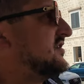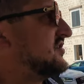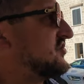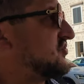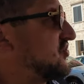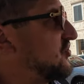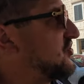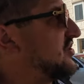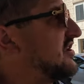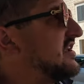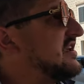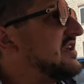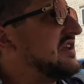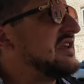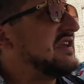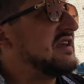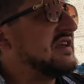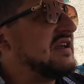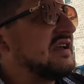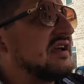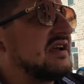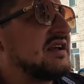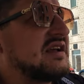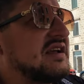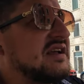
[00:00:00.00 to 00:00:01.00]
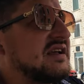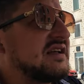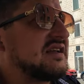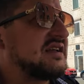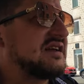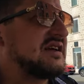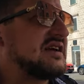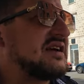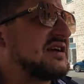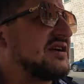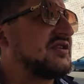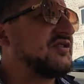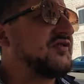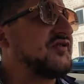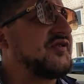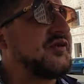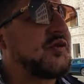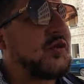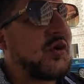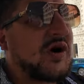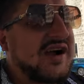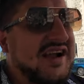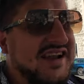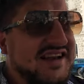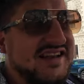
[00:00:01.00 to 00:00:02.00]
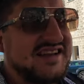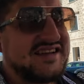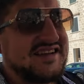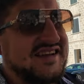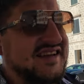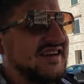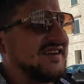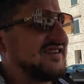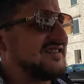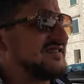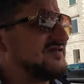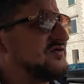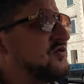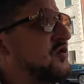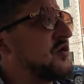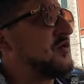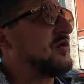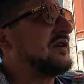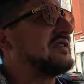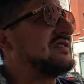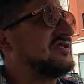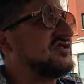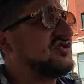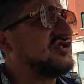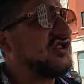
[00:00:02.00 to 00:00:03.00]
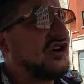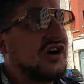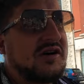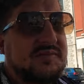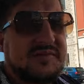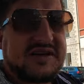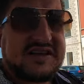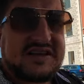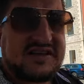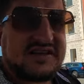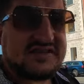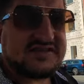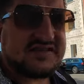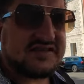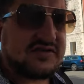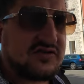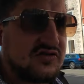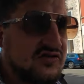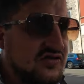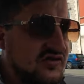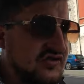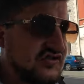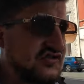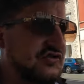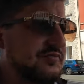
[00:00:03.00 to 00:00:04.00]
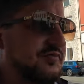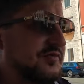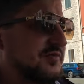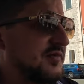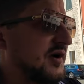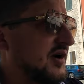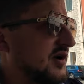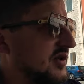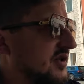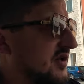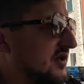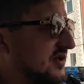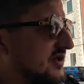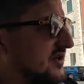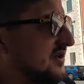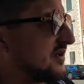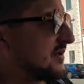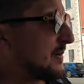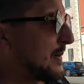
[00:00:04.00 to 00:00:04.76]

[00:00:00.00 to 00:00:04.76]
So he rewinded it now. We went to Tommy, it's a local supermarket.